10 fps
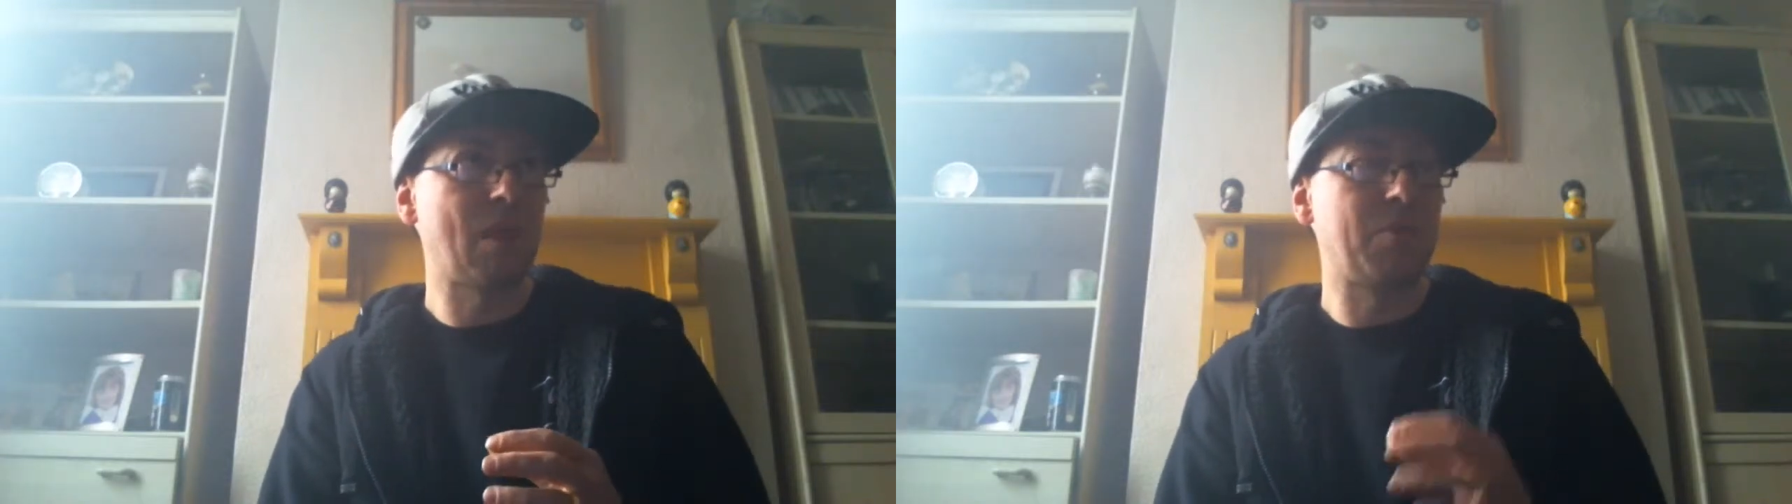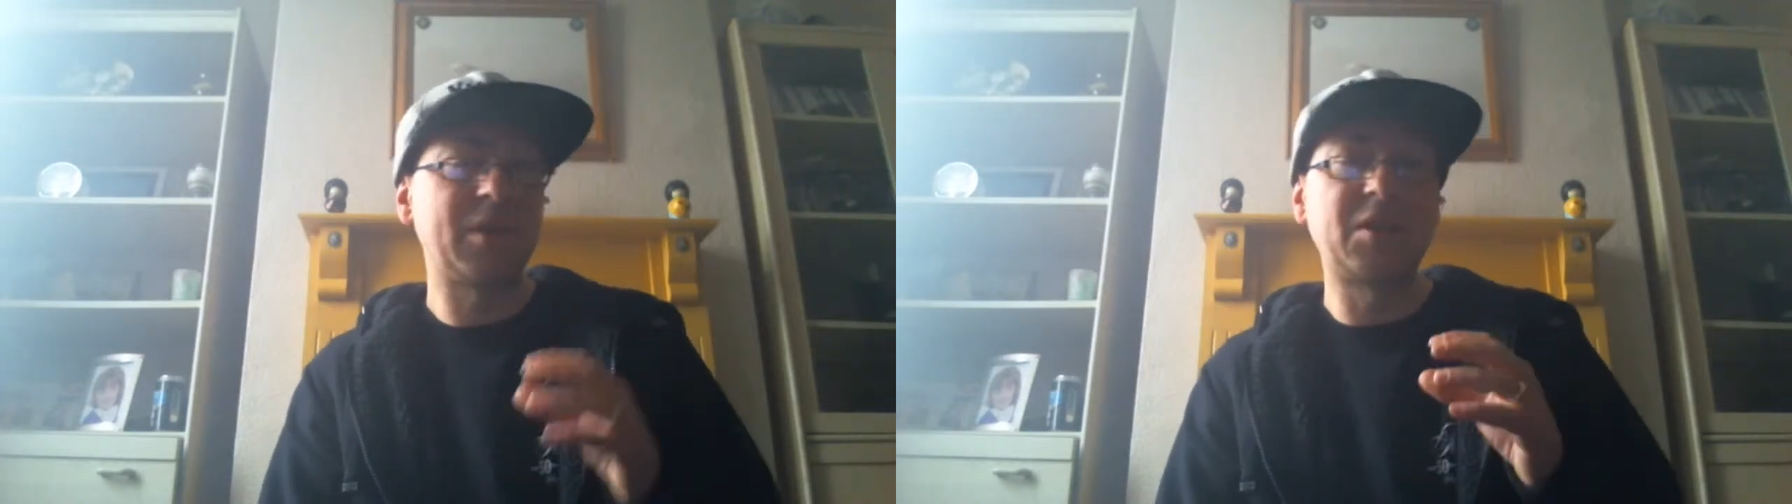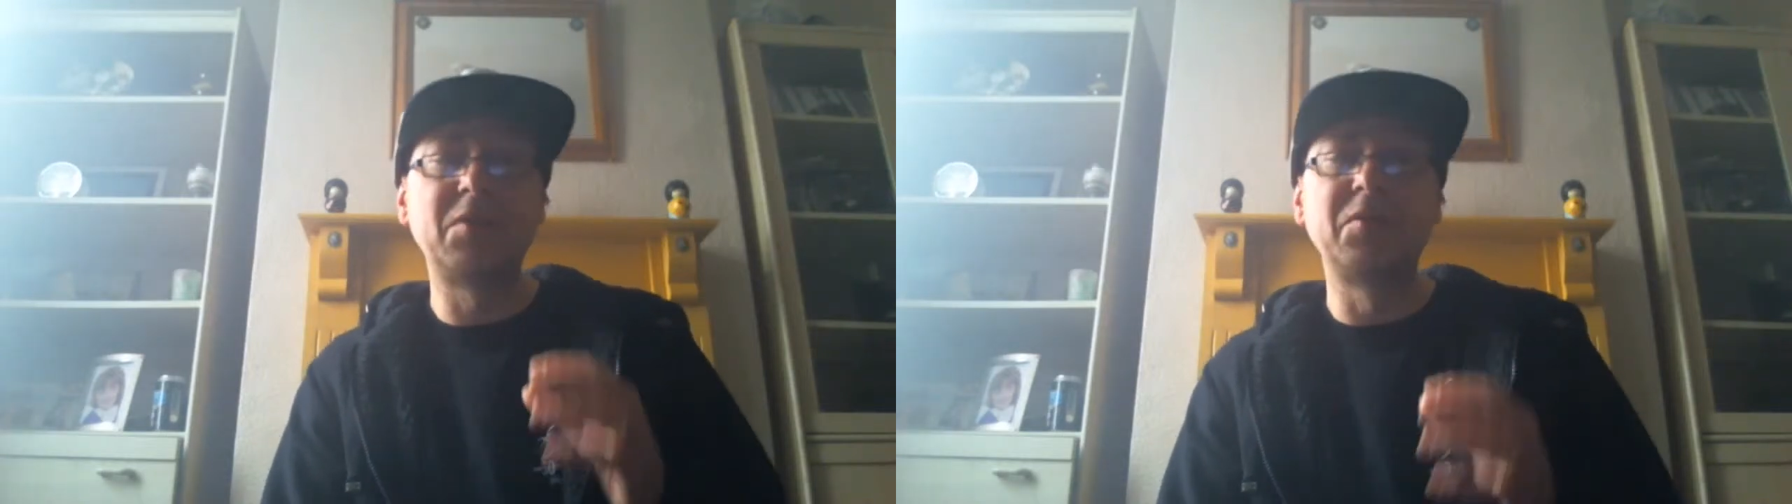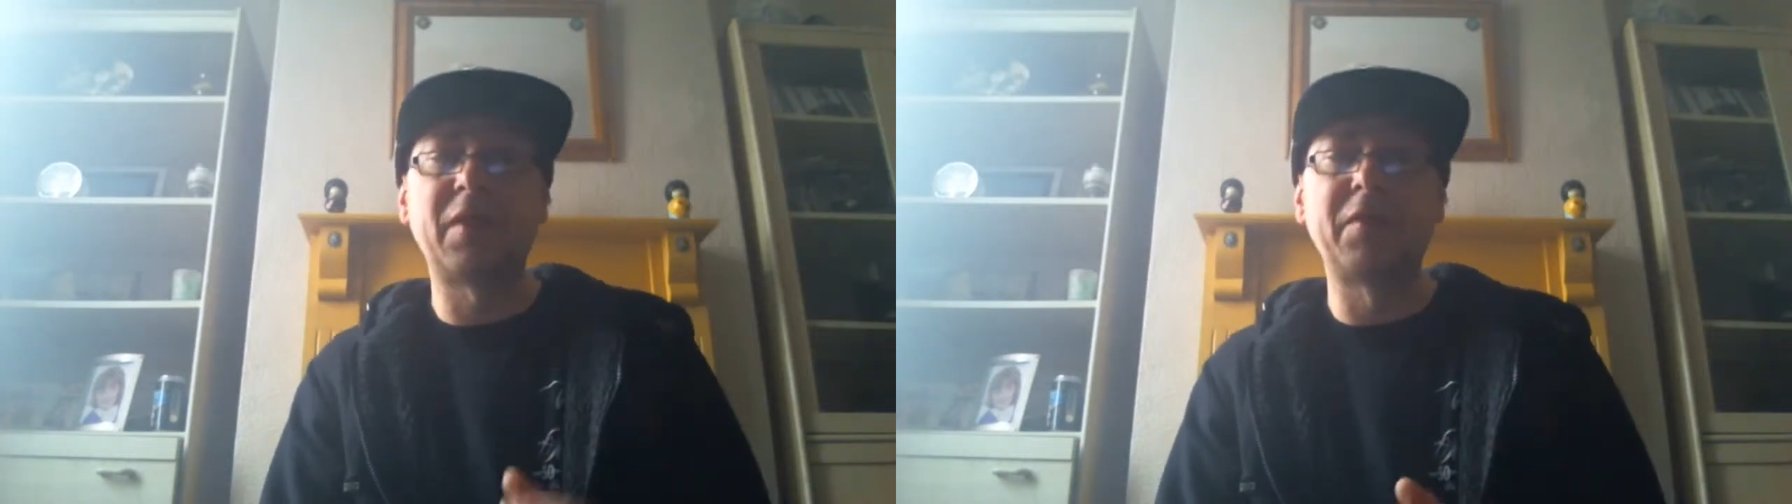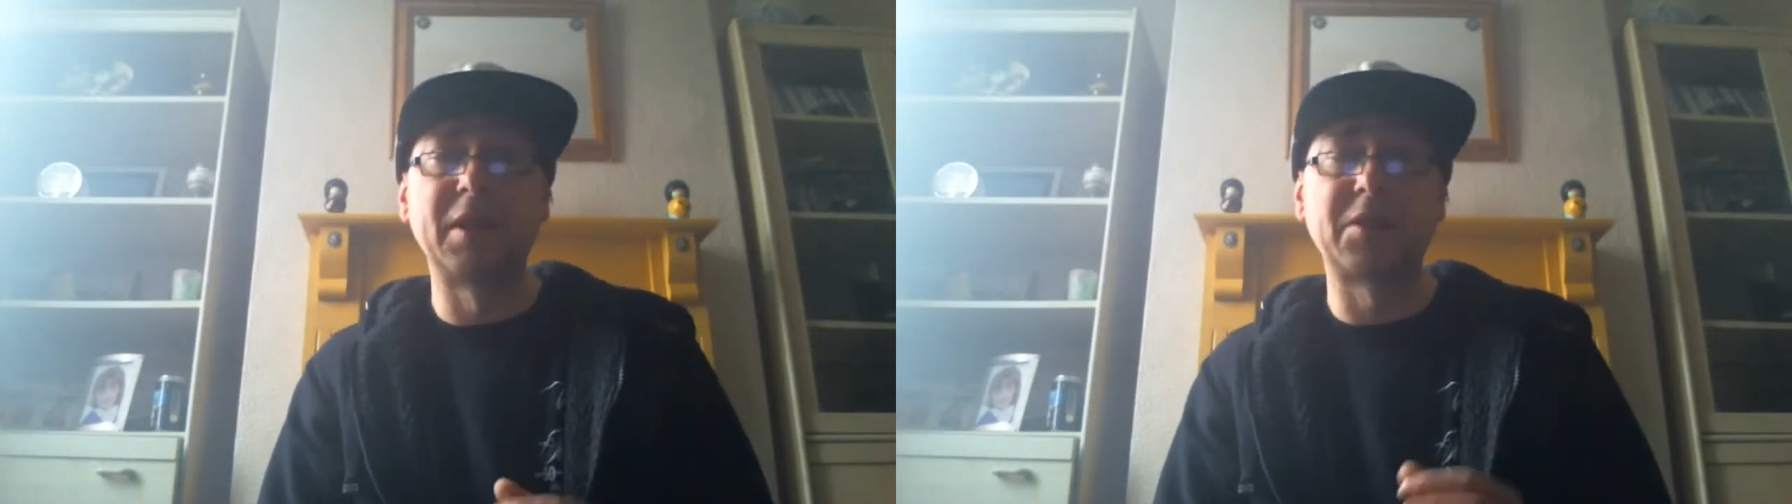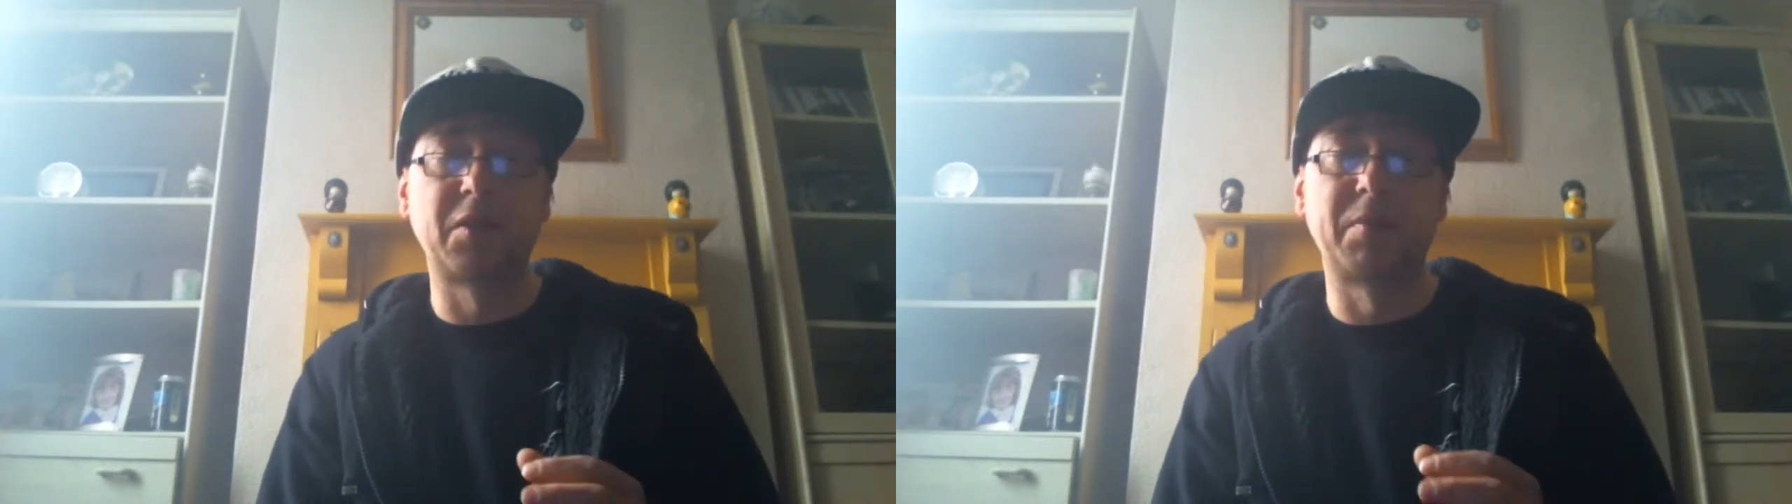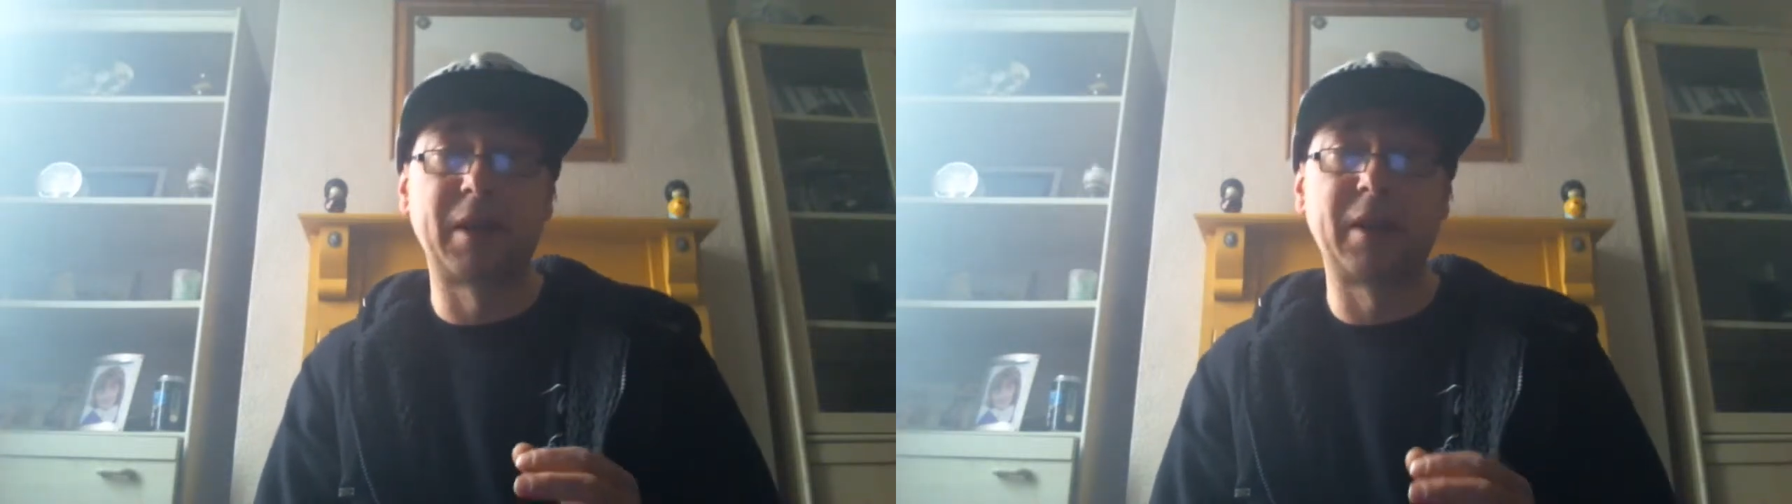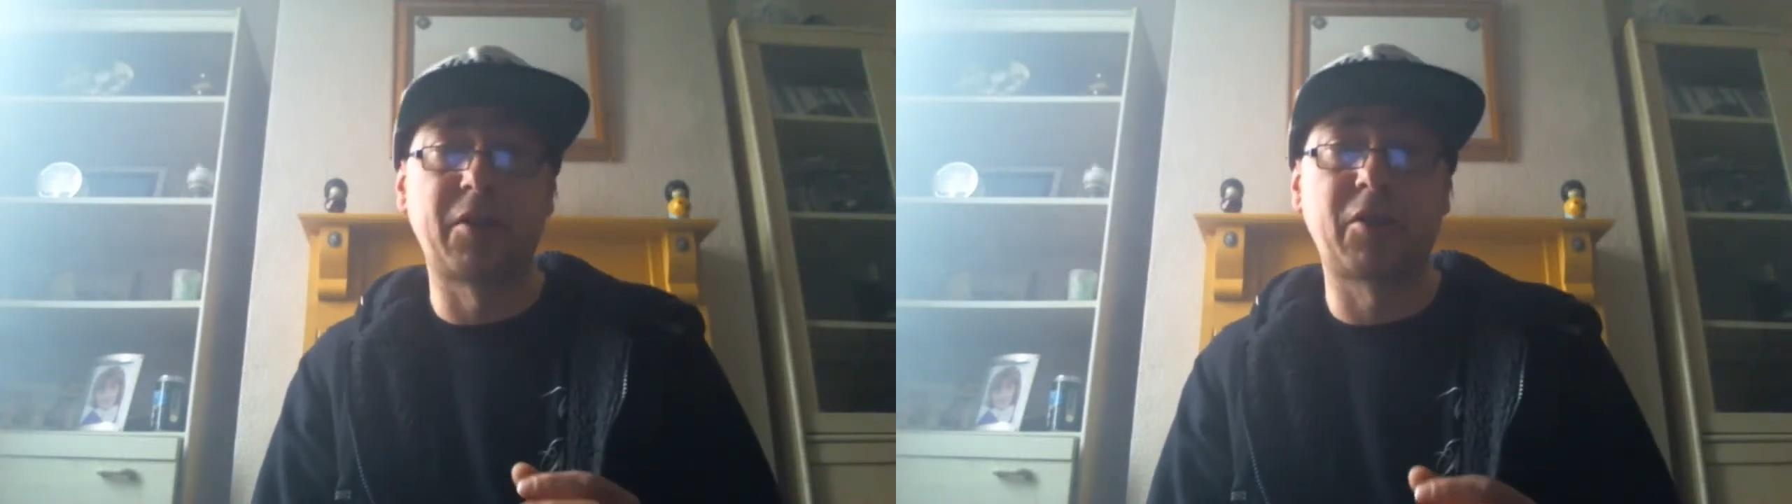But still nothing that's going to
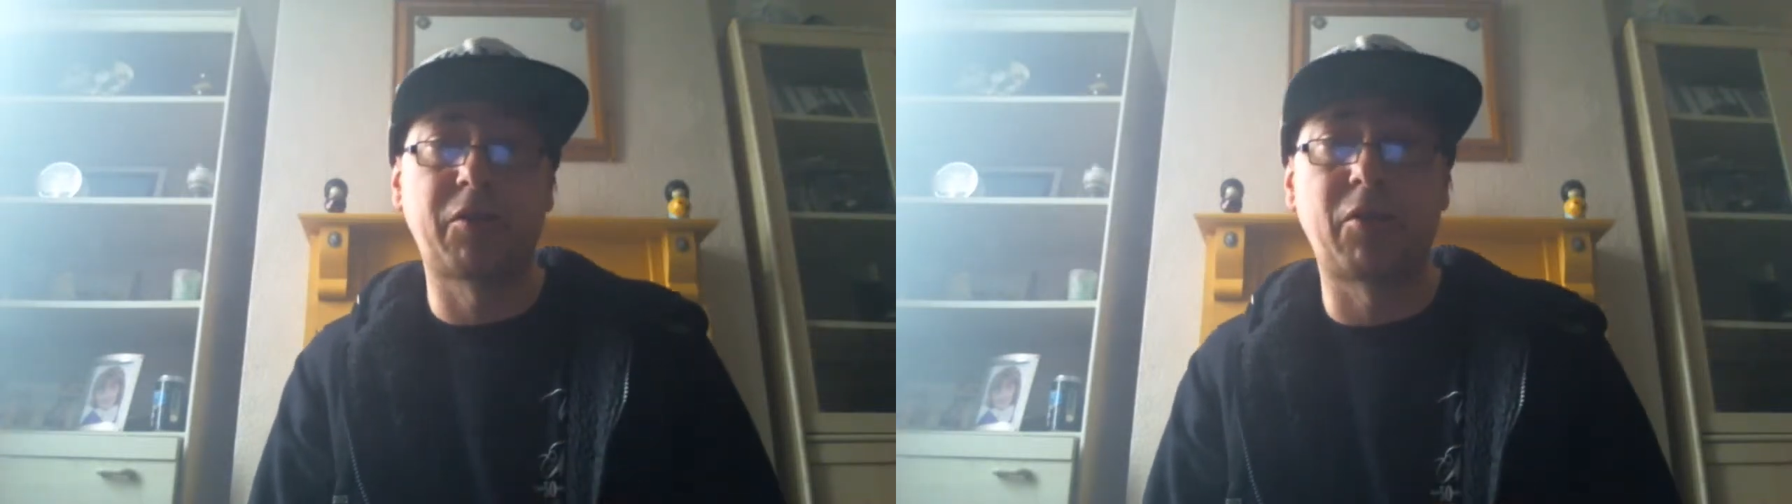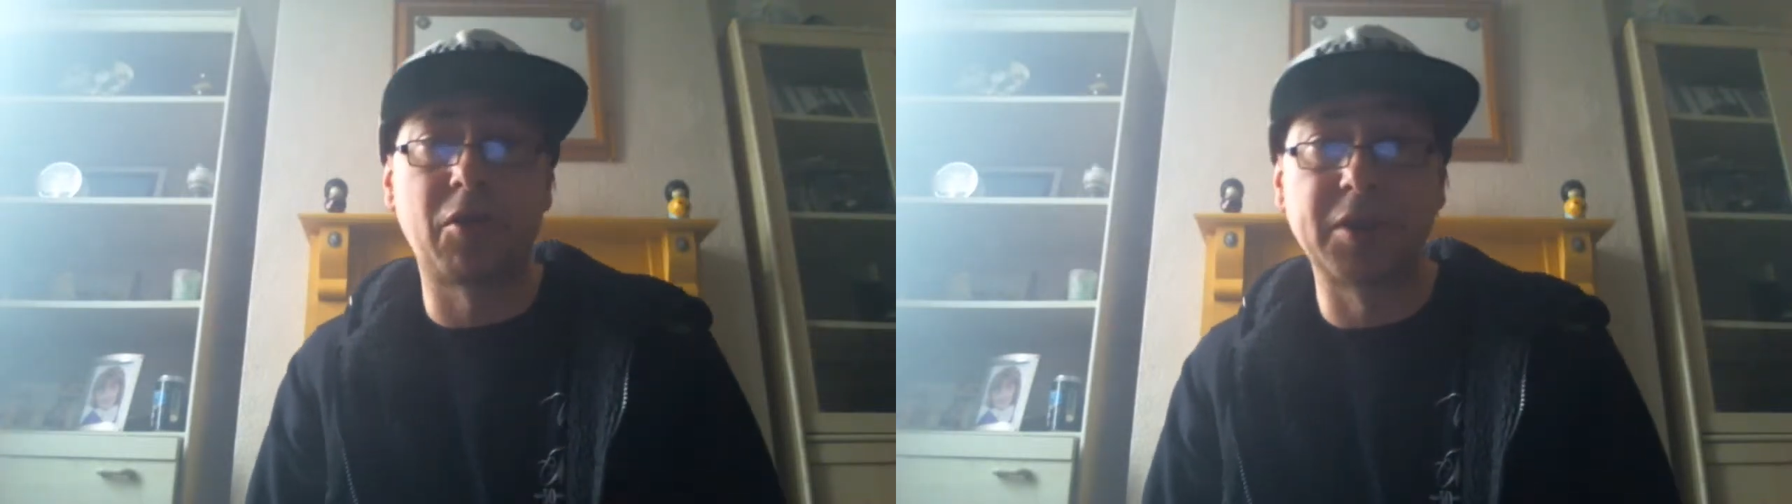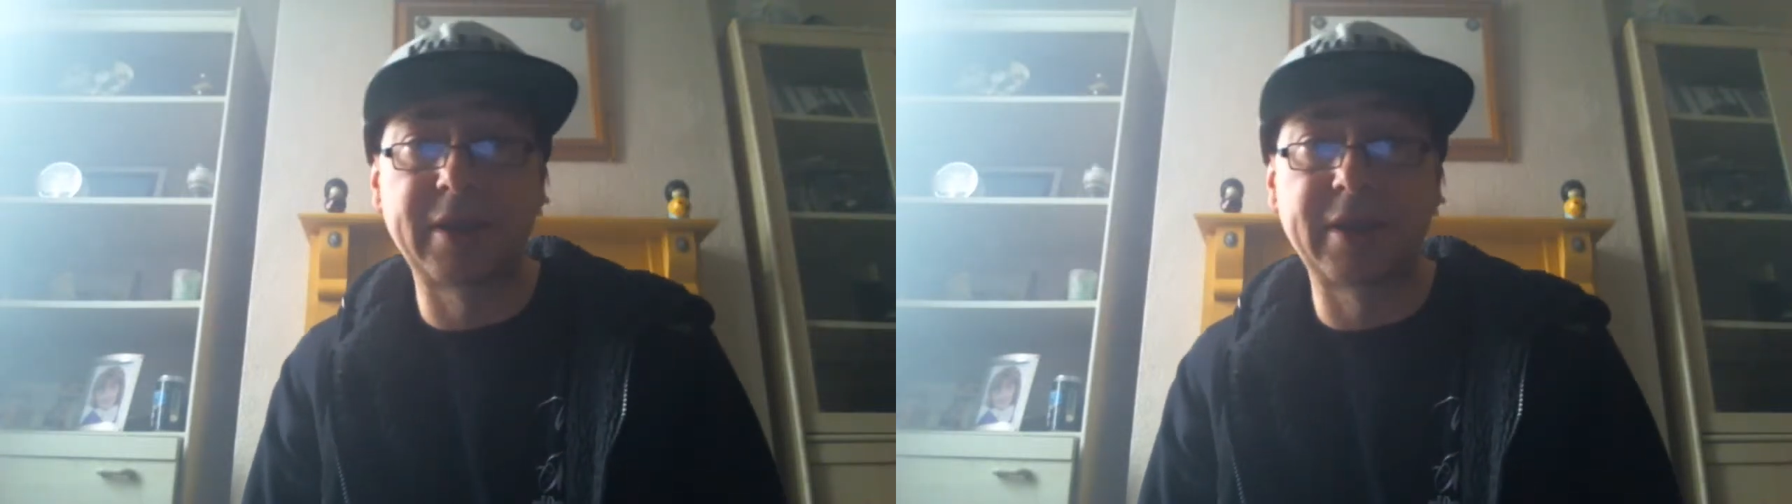make you cry